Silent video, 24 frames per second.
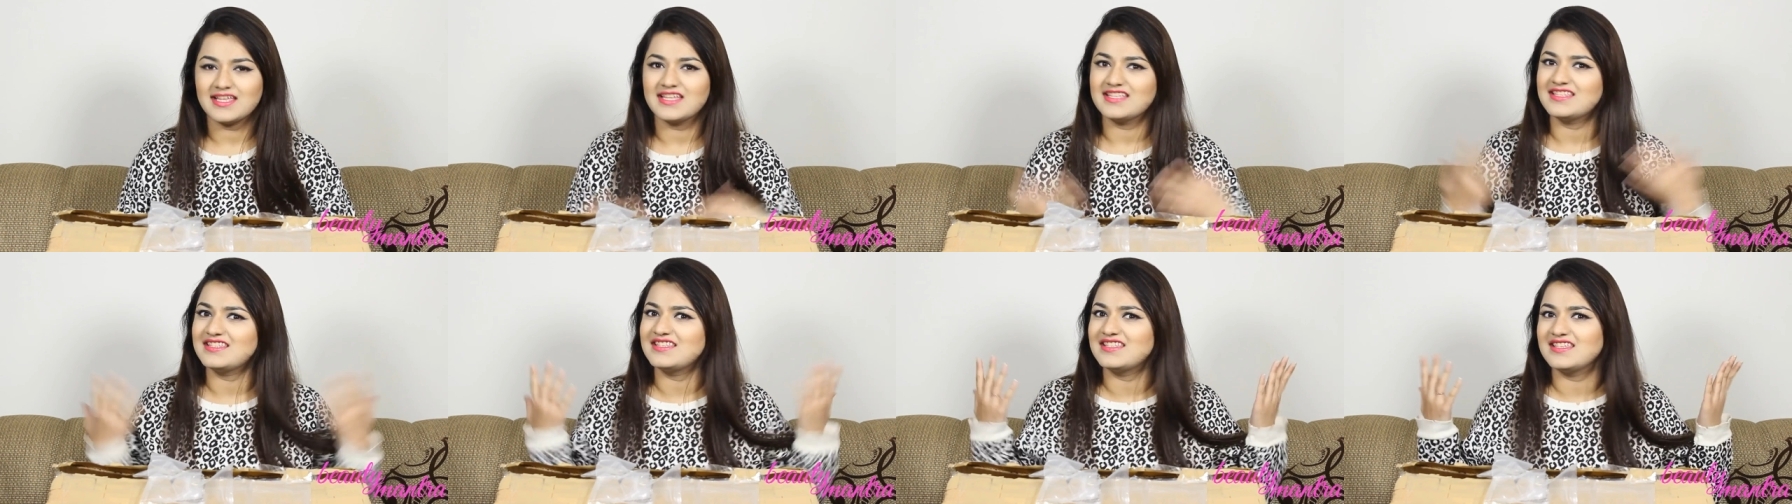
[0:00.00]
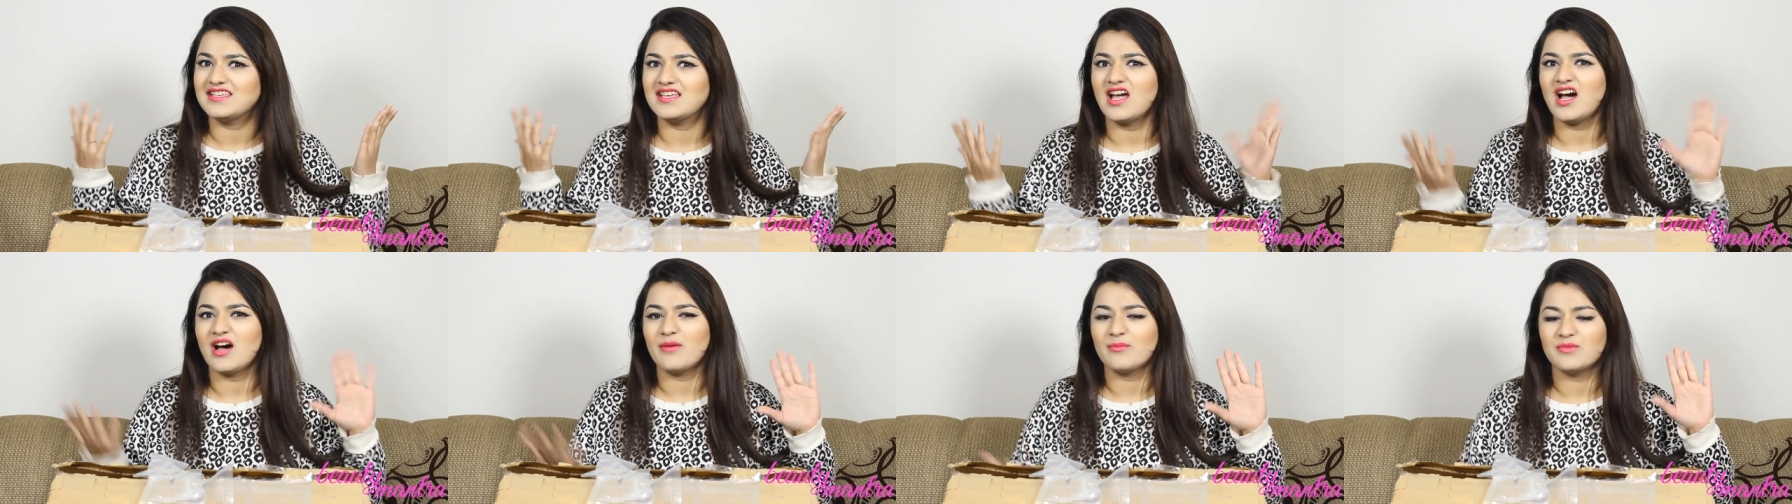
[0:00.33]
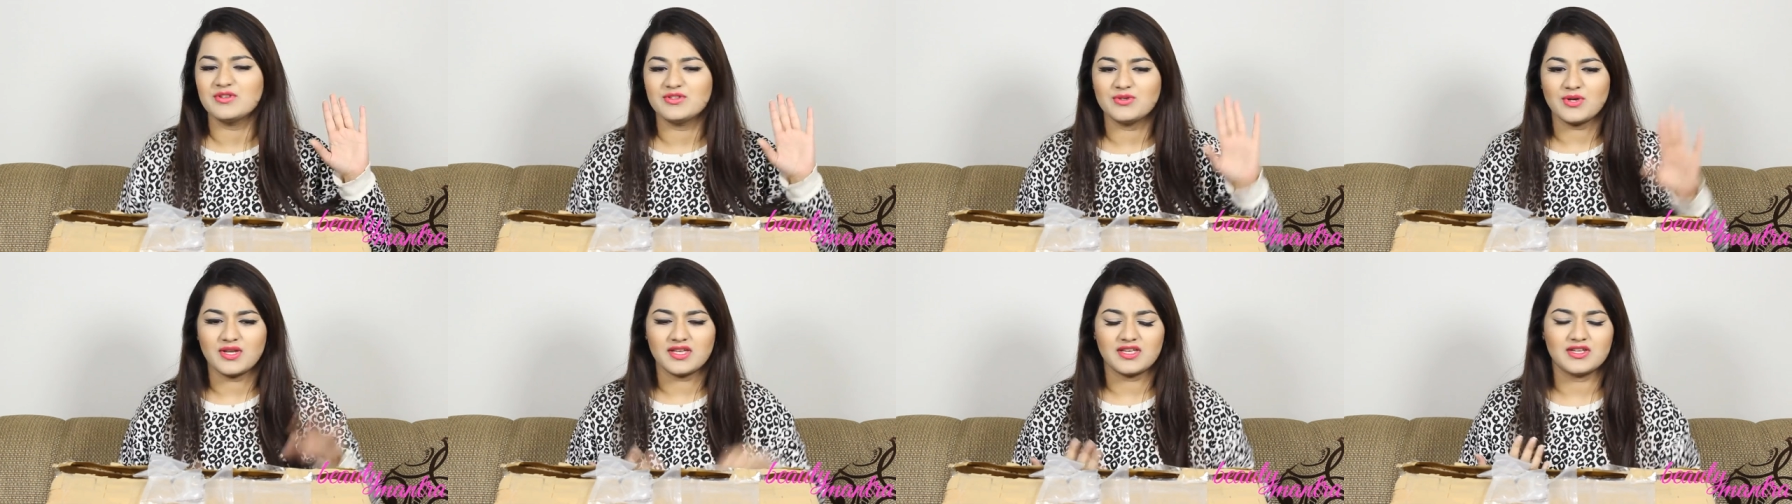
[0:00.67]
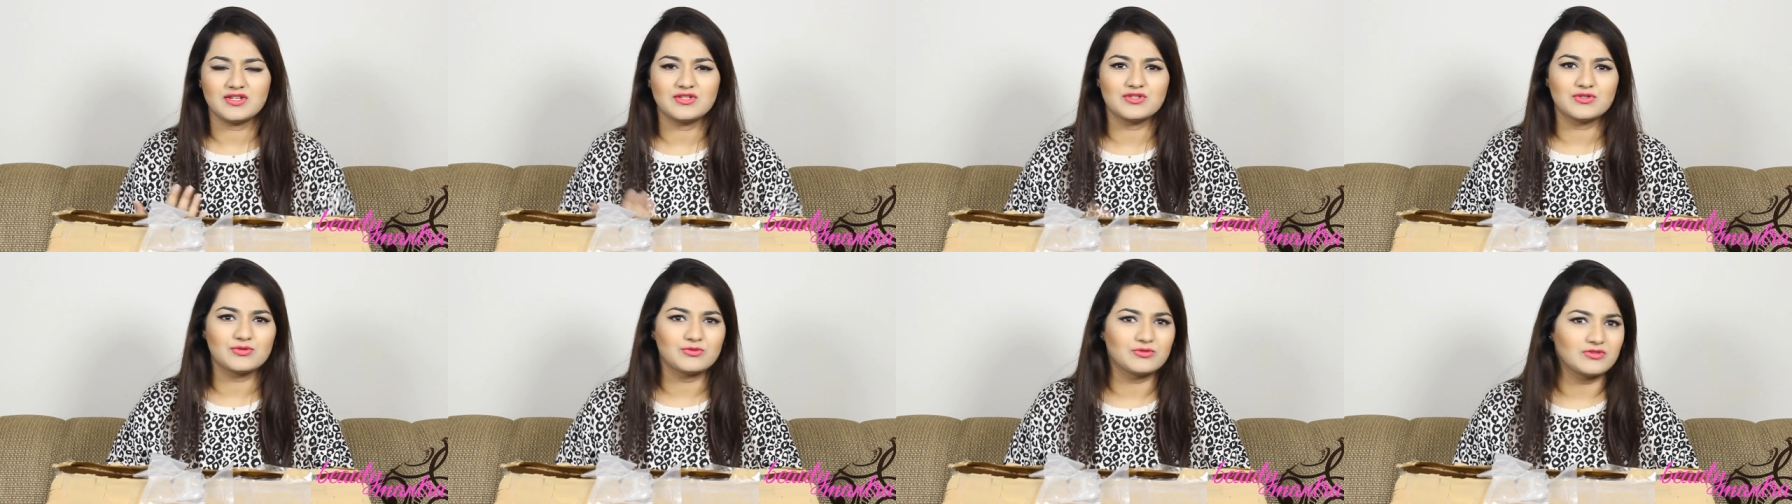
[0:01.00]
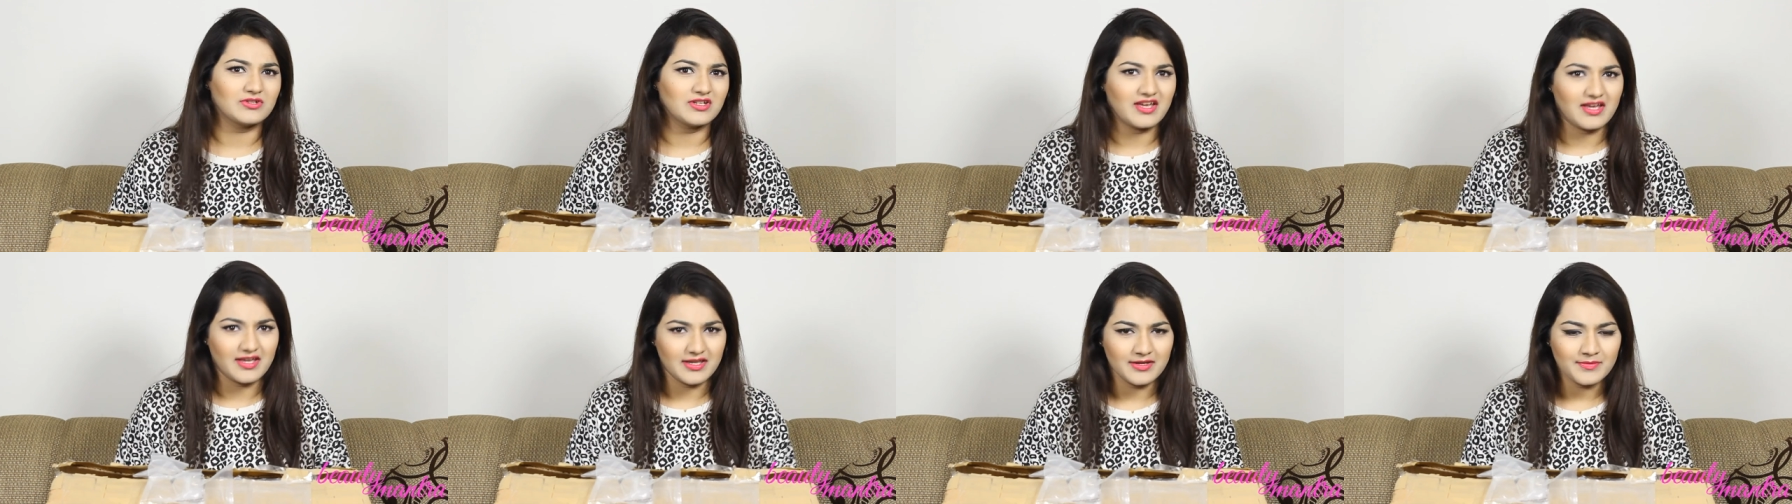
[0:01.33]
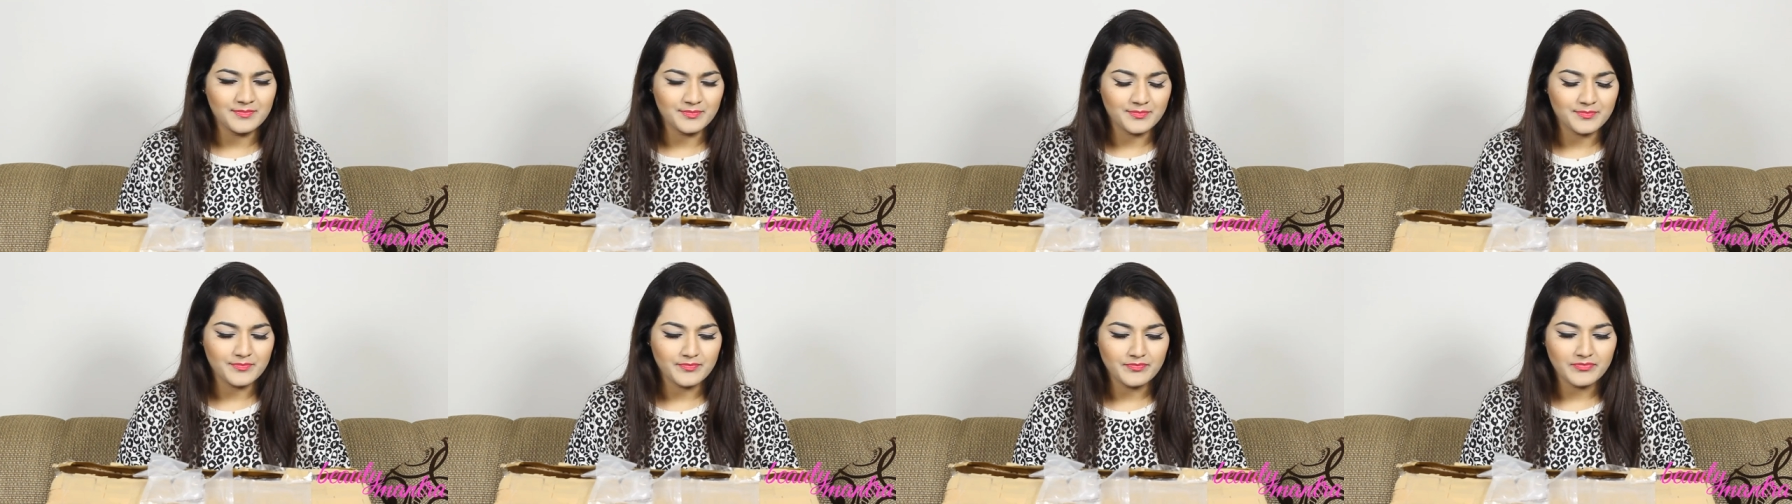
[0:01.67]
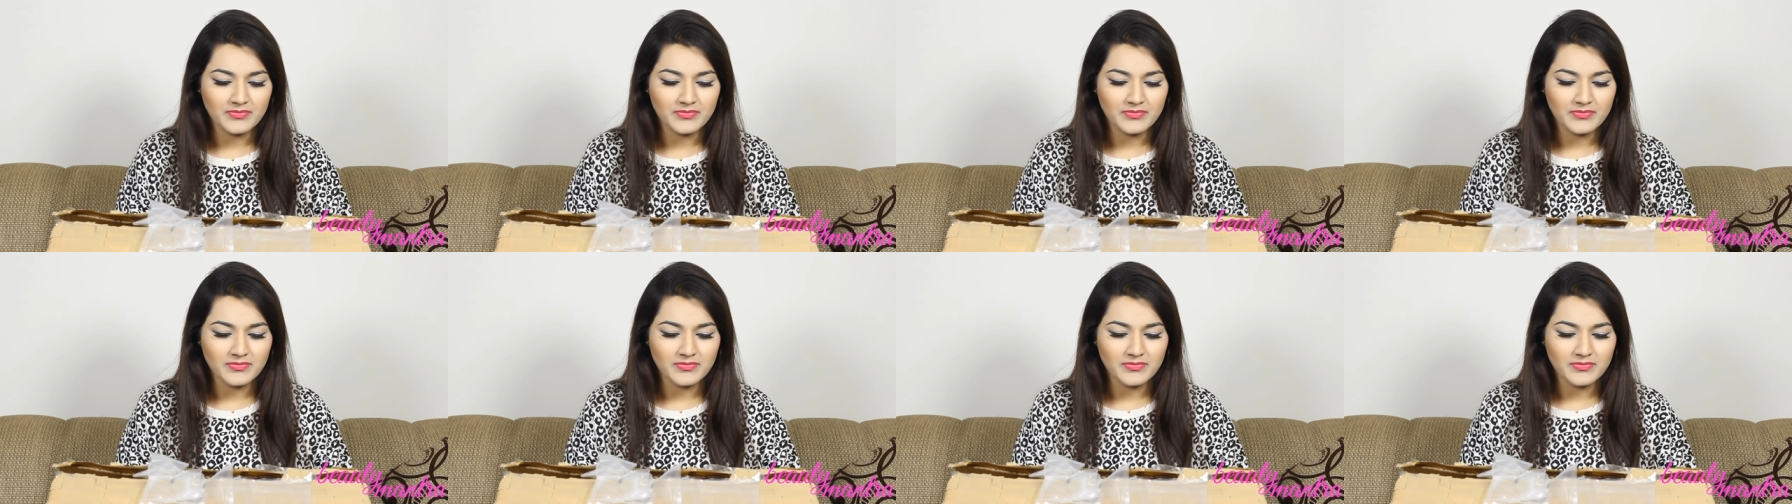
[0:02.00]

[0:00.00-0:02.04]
Let's see how much I can do today.